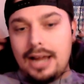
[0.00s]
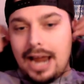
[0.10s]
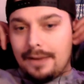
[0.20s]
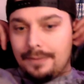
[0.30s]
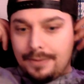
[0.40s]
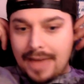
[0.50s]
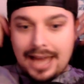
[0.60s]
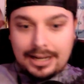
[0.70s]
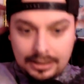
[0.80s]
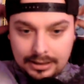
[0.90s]
And
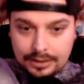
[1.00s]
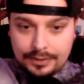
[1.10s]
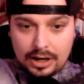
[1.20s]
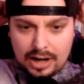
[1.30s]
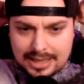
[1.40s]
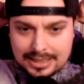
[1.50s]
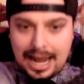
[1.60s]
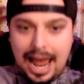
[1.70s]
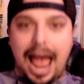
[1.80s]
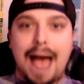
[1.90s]
then there is an
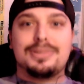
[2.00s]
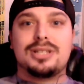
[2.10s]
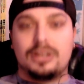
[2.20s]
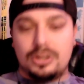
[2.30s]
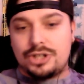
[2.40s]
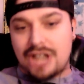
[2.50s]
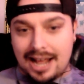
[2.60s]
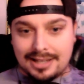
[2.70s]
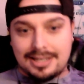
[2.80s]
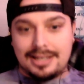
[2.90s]
absolute
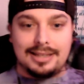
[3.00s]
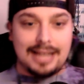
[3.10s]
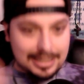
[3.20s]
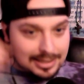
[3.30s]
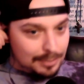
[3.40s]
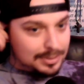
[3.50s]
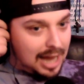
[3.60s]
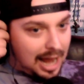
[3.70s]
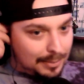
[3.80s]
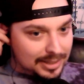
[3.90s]
chance that
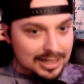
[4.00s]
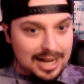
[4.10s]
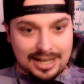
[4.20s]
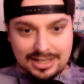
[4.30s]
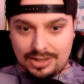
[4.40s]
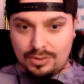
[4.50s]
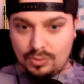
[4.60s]
sometime in the next